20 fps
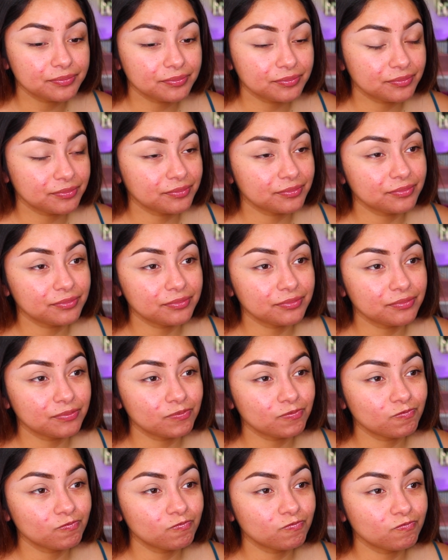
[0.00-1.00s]

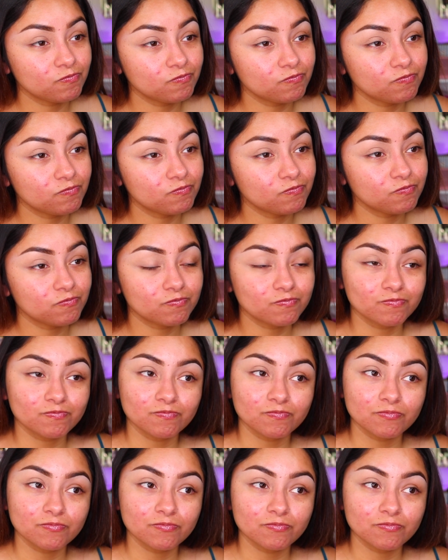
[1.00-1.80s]
Nothing is said.